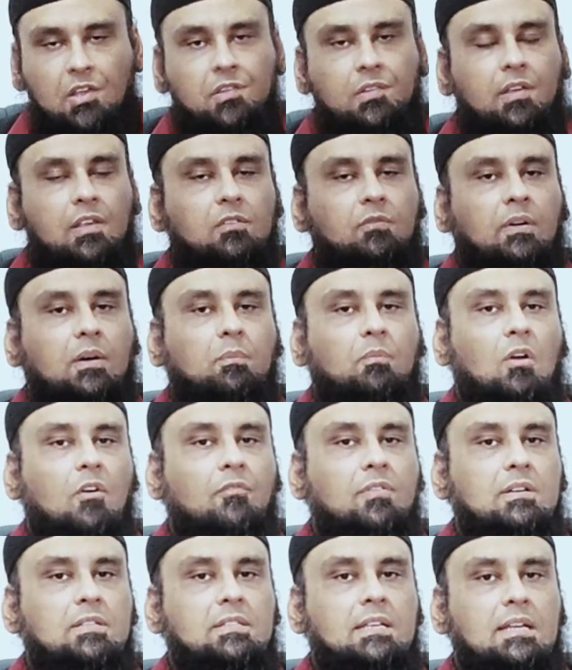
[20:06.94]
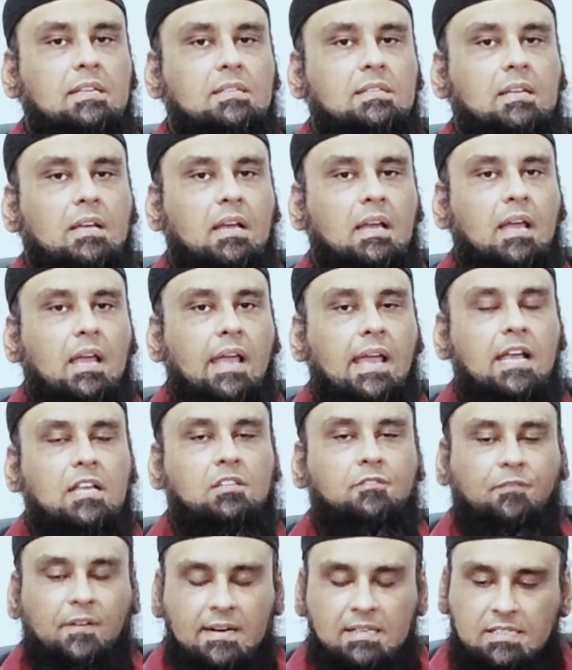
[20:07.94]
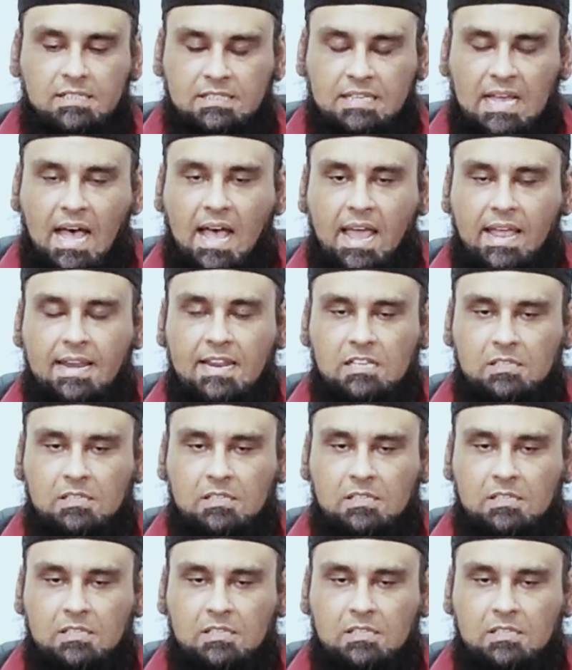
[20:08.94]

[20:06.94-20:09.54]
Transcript: This is what Prophet says. His first sign,